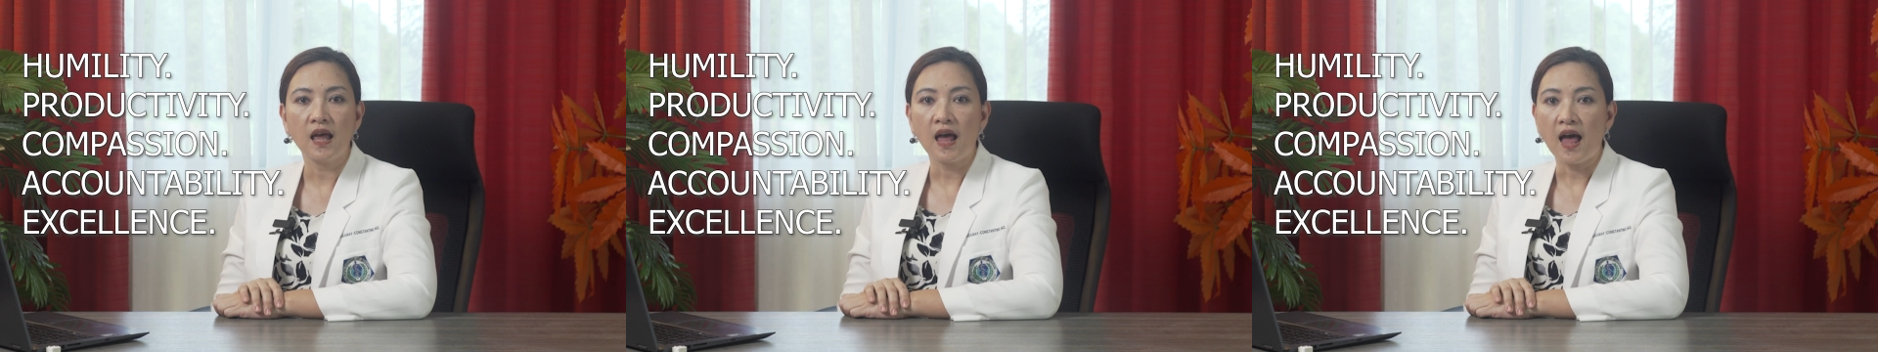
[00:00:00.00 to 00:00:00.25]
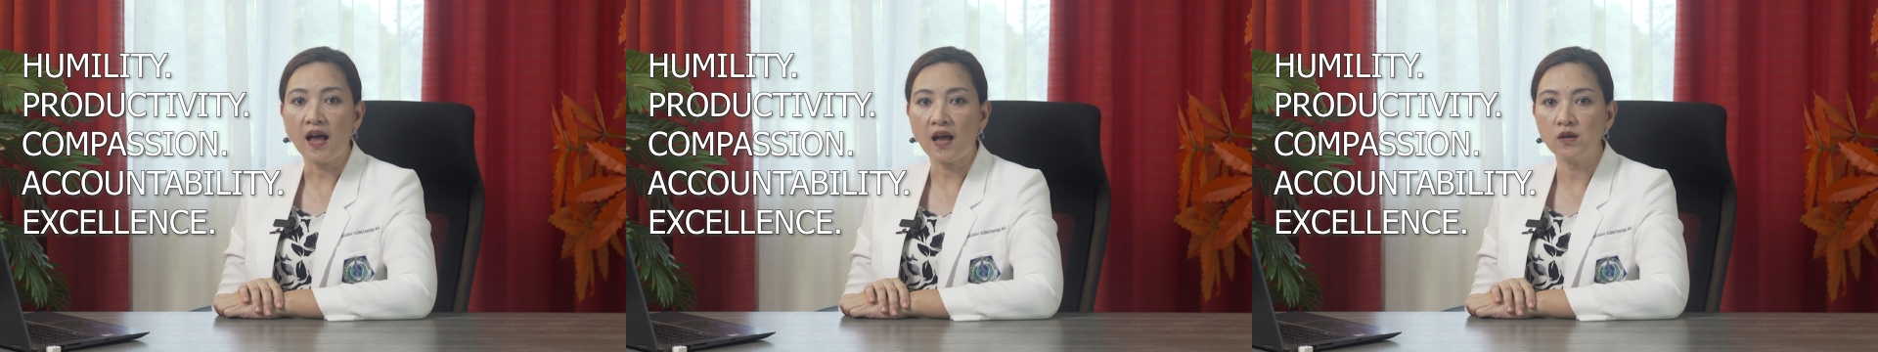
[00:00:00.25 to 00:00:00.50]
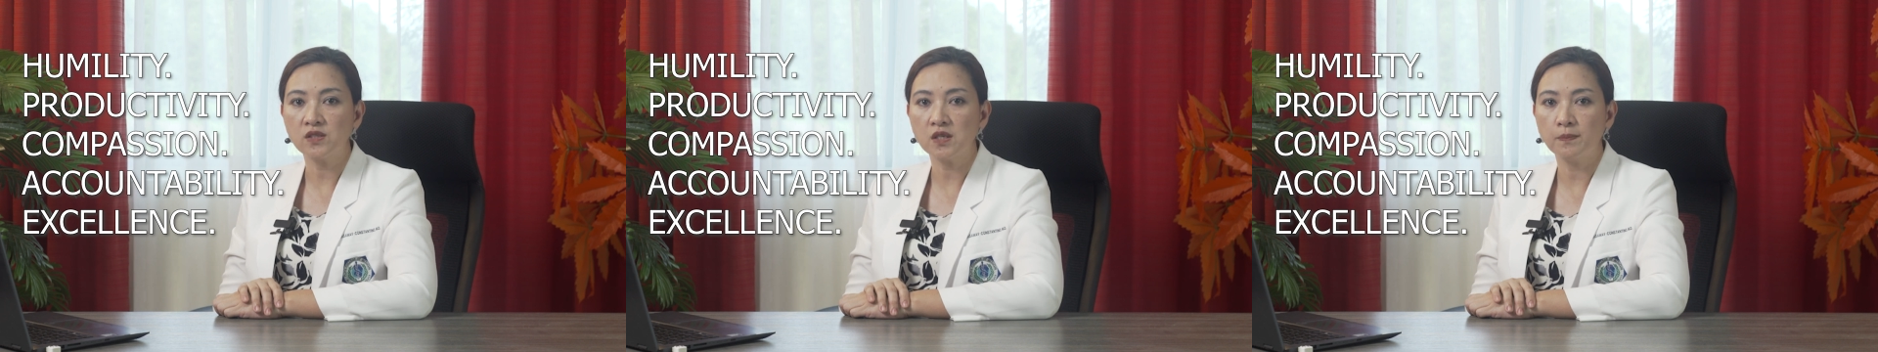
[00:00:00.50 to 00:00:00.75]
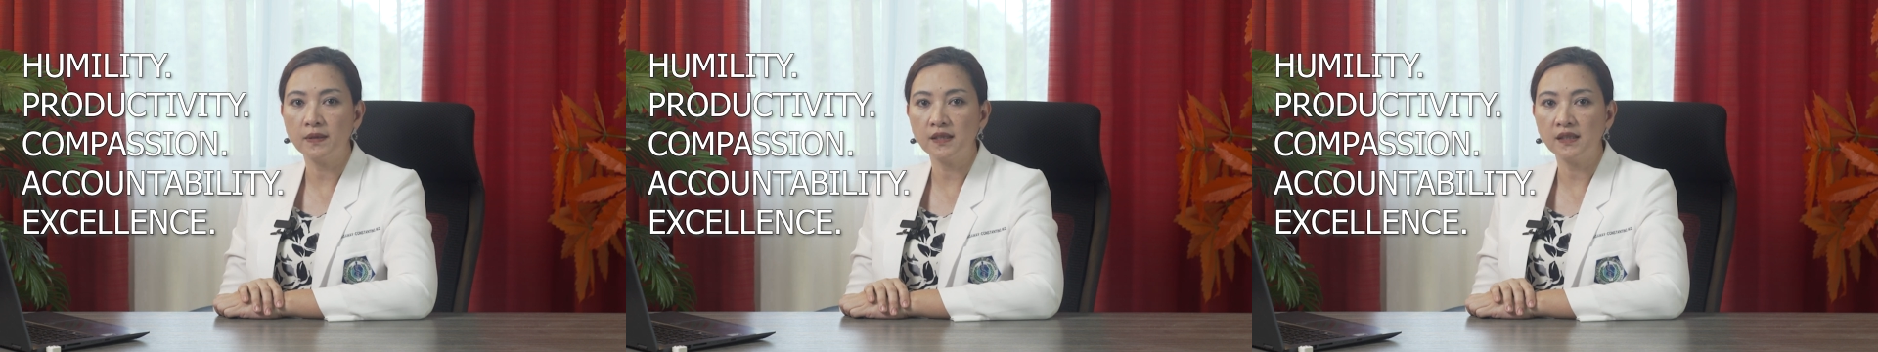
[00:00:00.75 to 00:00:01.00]

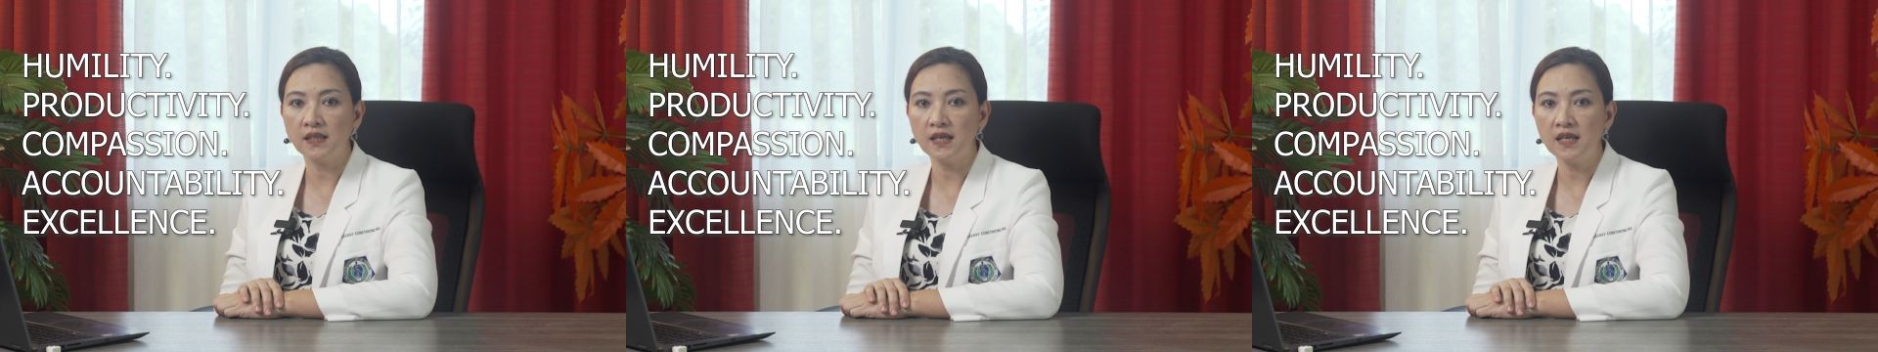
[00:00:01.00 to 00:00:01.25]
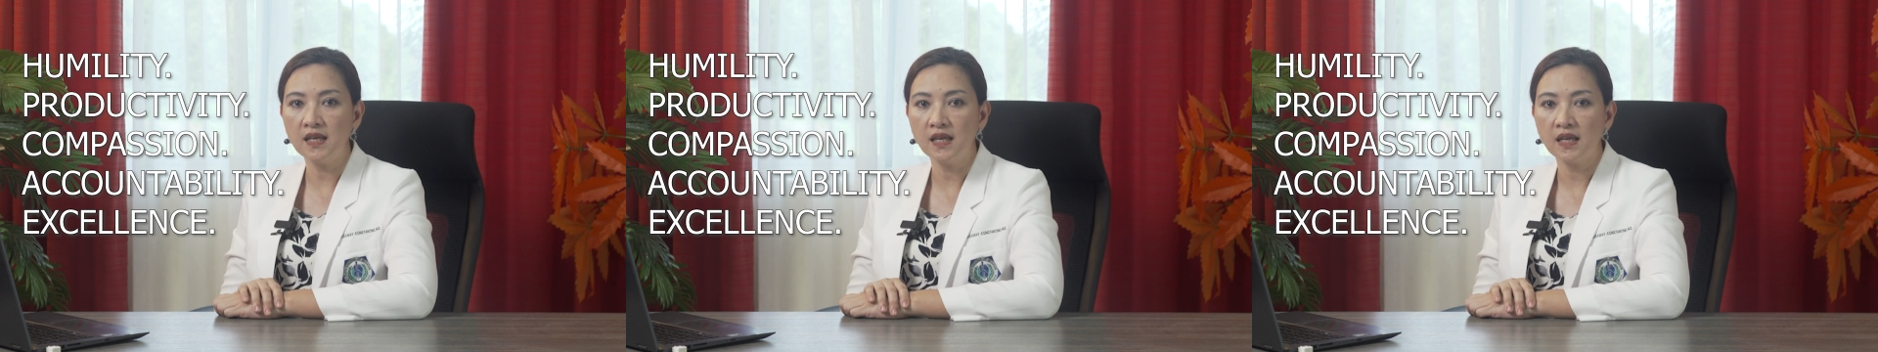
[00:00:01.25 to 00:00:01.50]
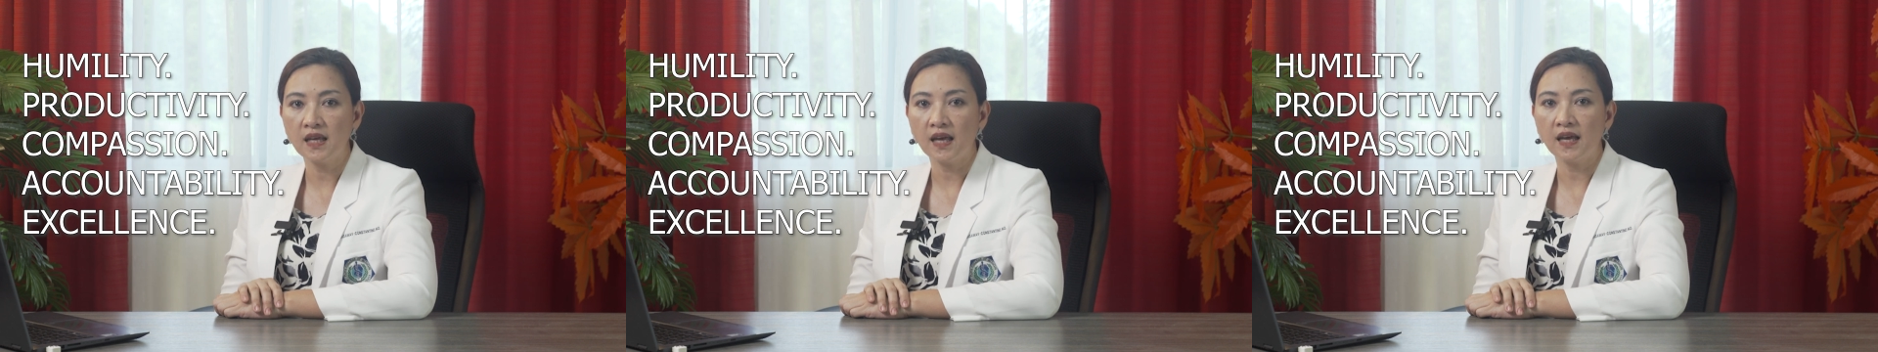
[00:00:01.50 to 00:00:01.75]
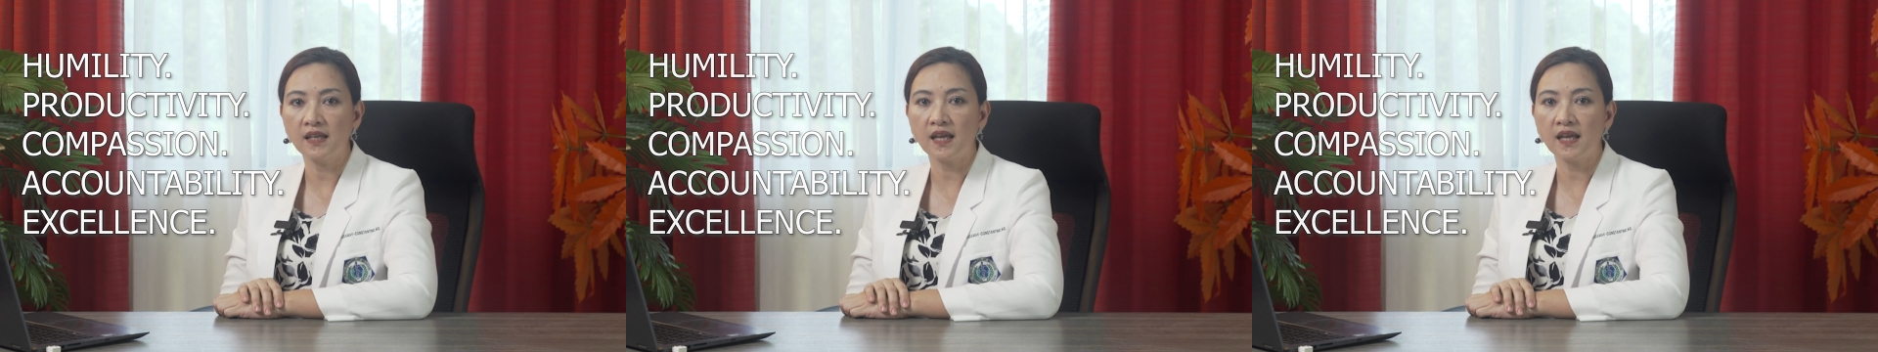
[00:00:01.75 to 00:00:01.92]
accountability, and